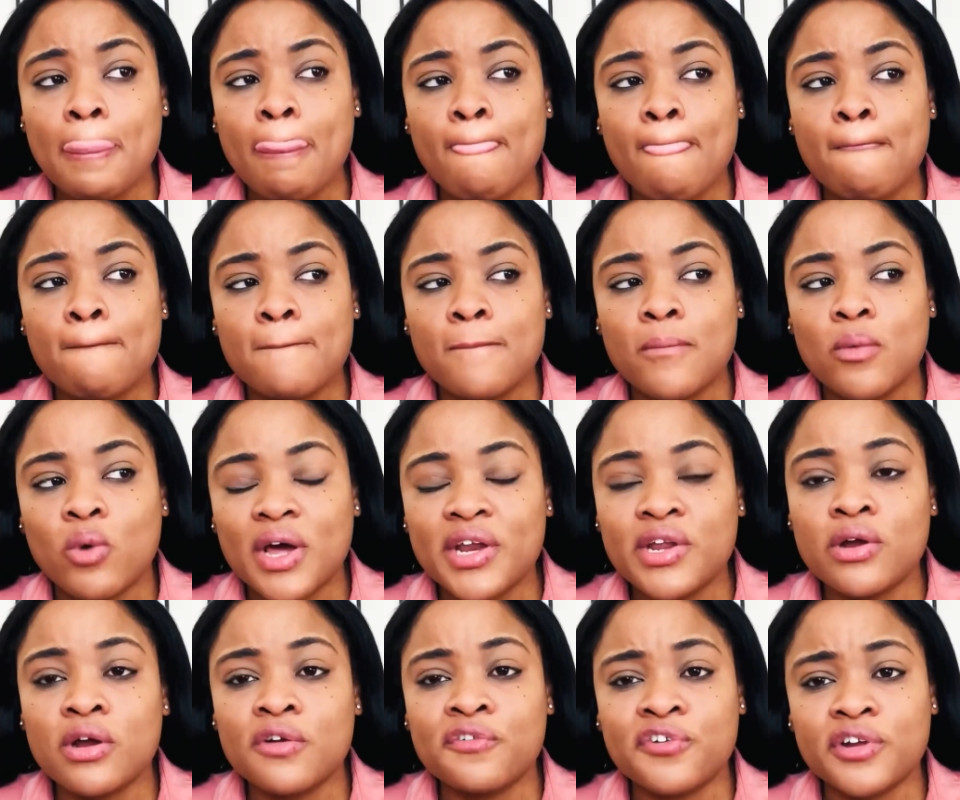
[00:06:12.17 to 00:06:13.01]
What
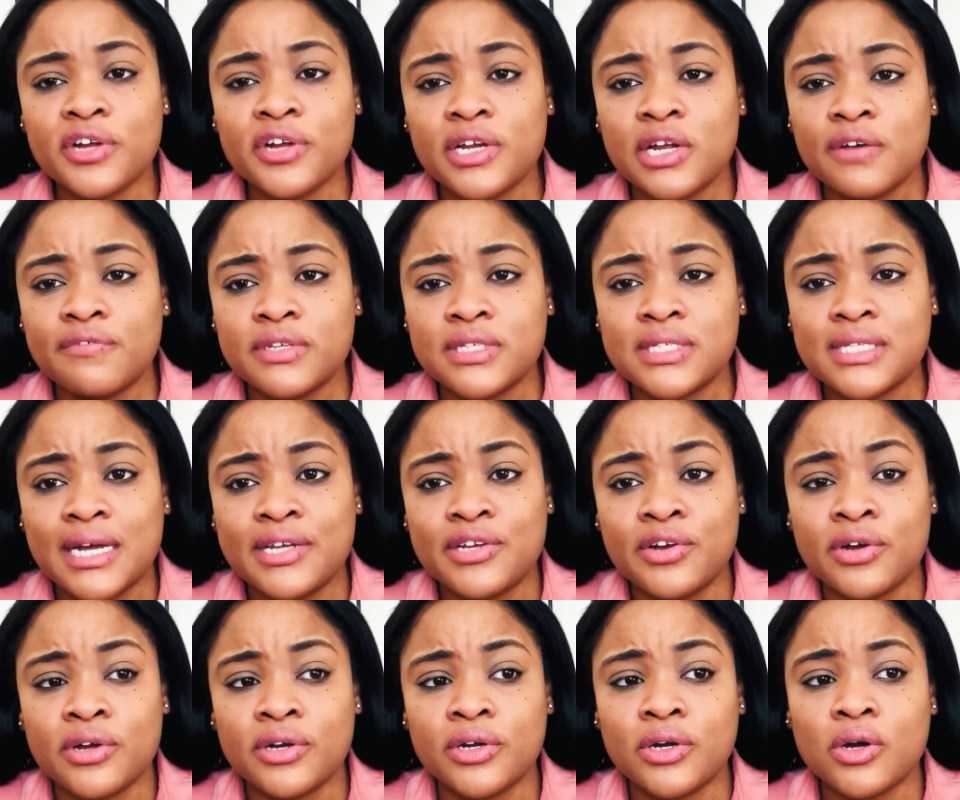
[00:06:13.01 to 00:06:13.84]
they're afraid of is that
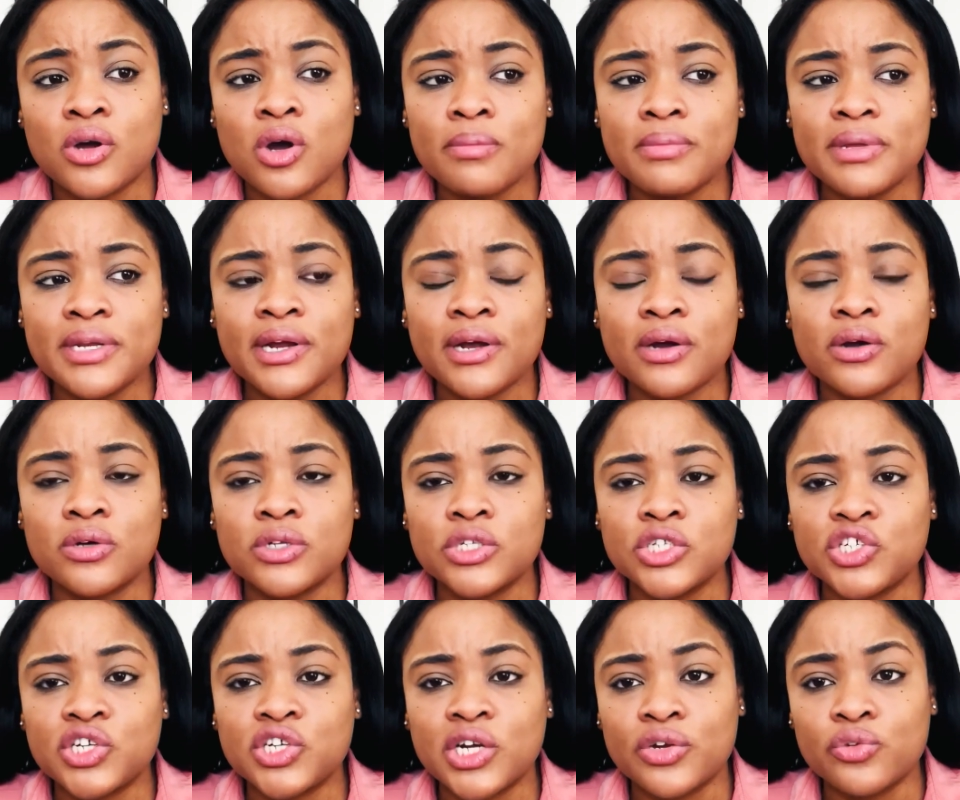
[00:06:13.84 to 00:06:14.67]
you're going to come in their
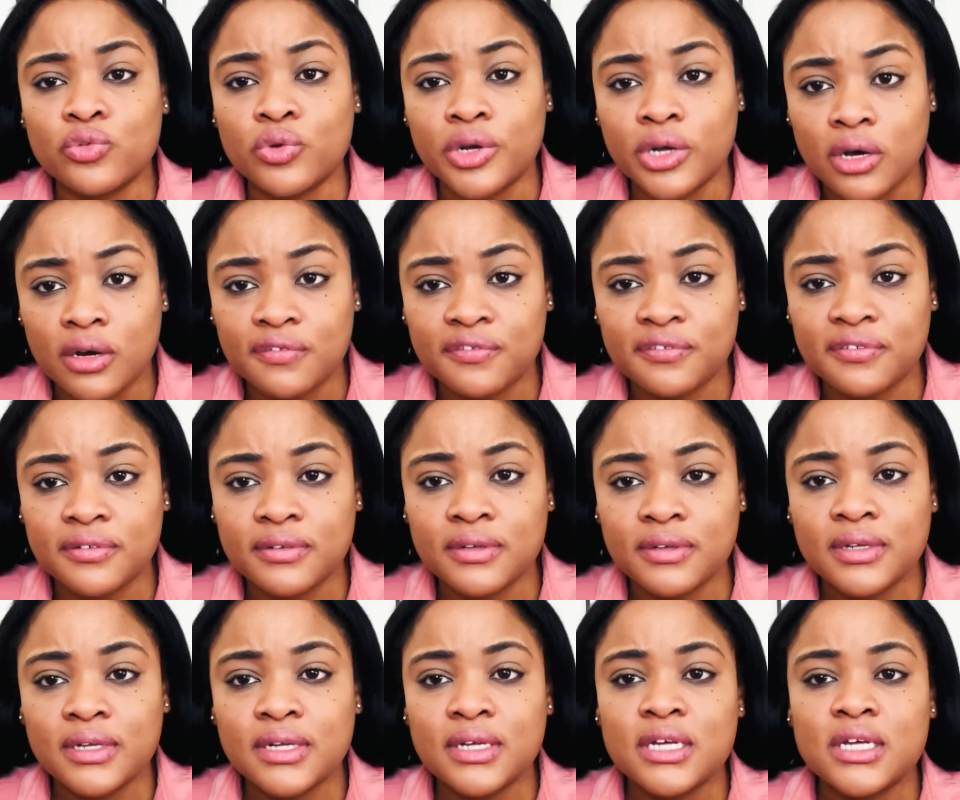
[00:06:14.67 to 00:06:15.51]
country and run off.
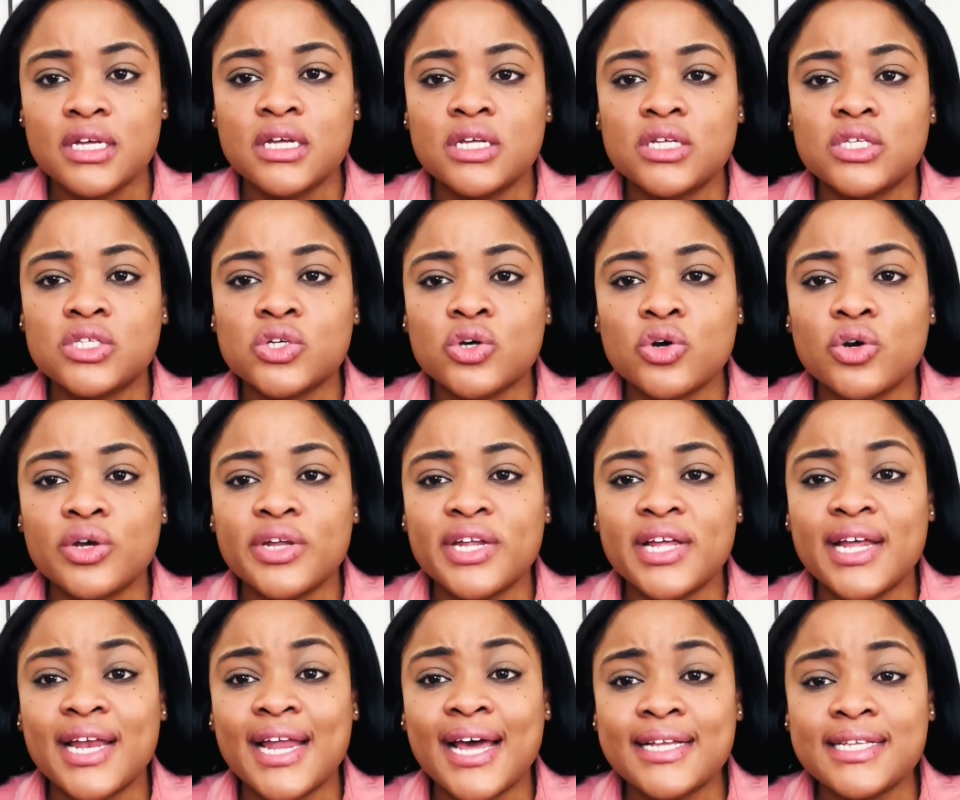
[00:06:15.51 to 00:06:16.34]
So they
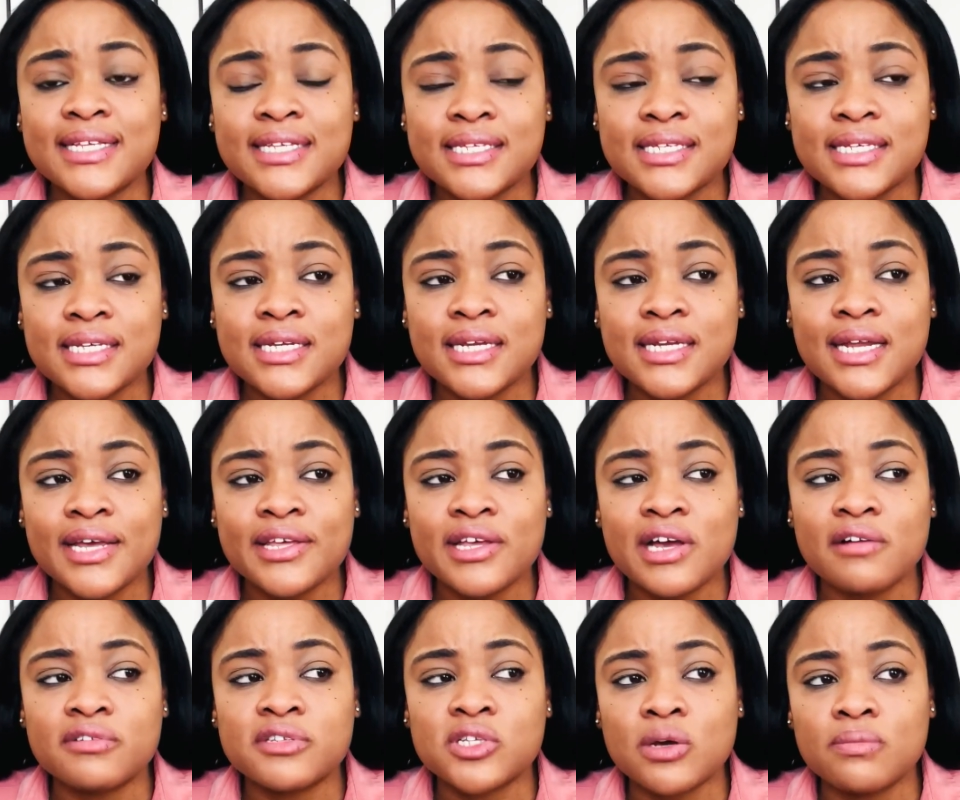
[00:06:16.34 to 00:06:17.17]
like to see that you
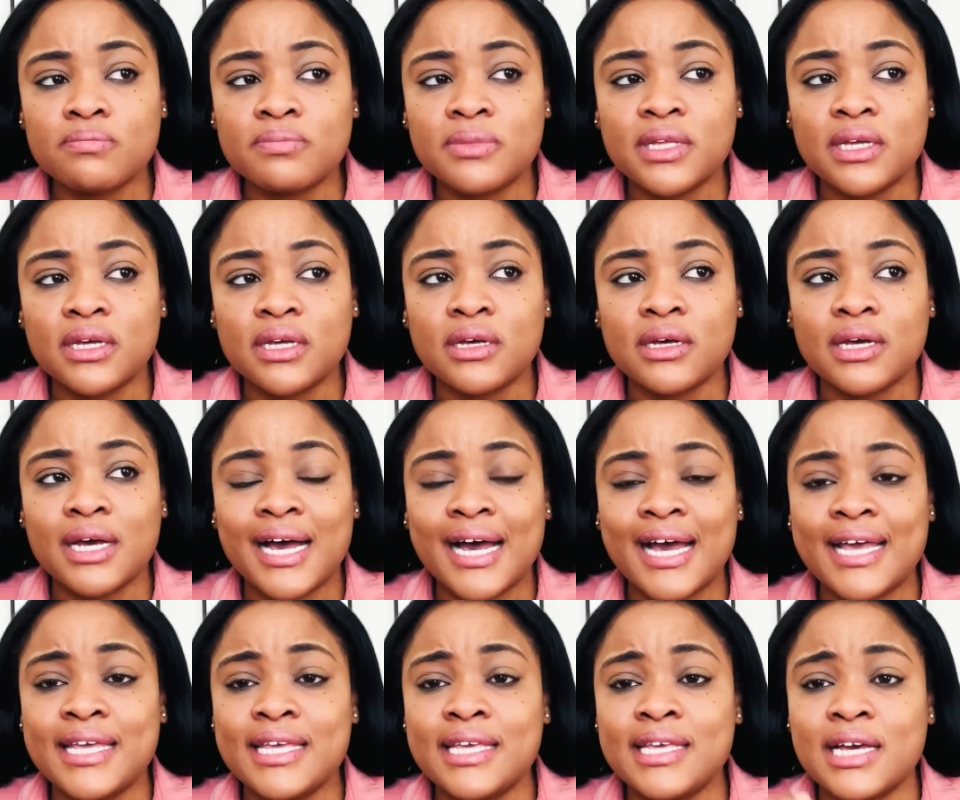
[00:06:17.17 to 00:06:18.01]
have something,
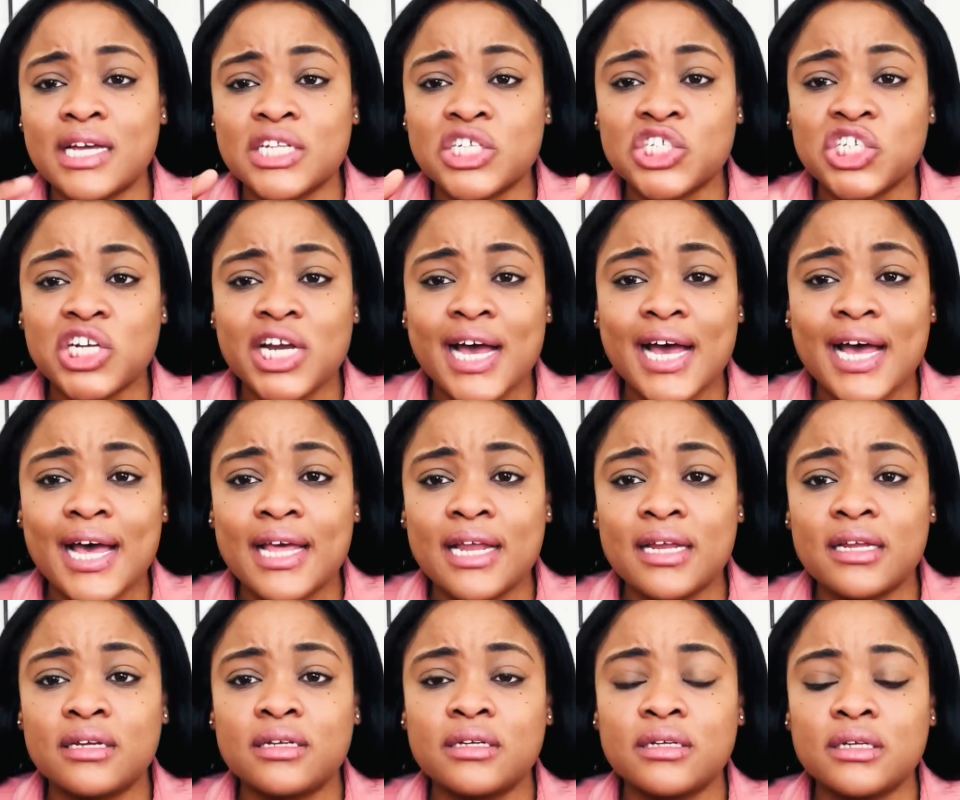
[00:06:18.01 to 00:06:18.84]
i.e. a
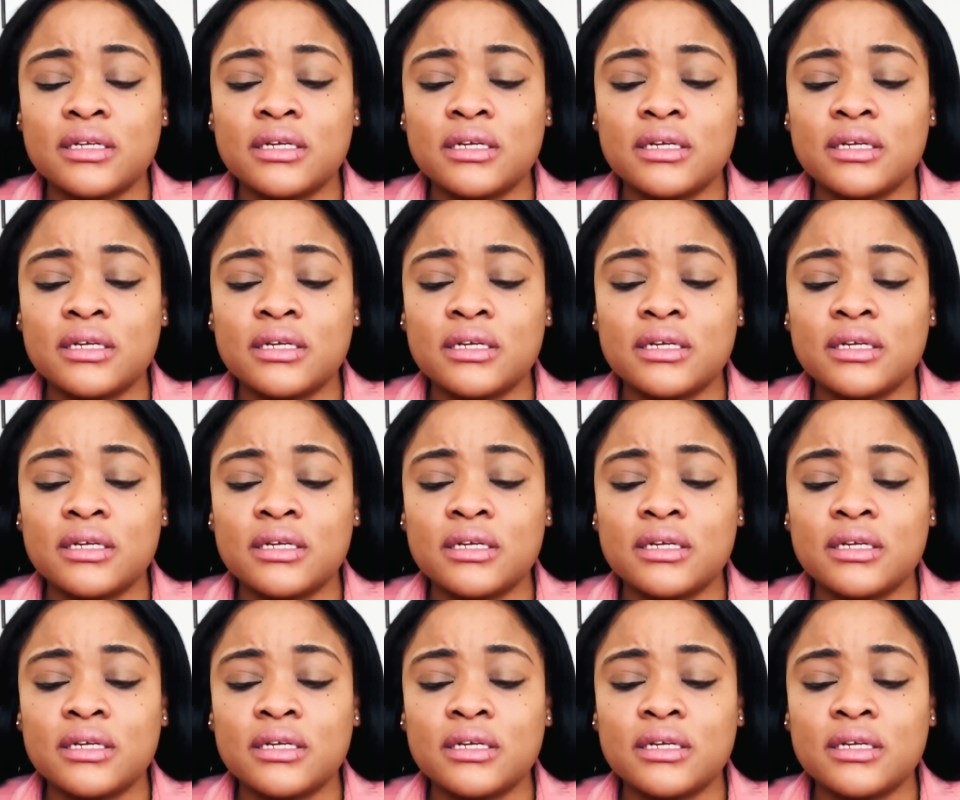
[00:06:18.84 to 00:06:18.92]
child.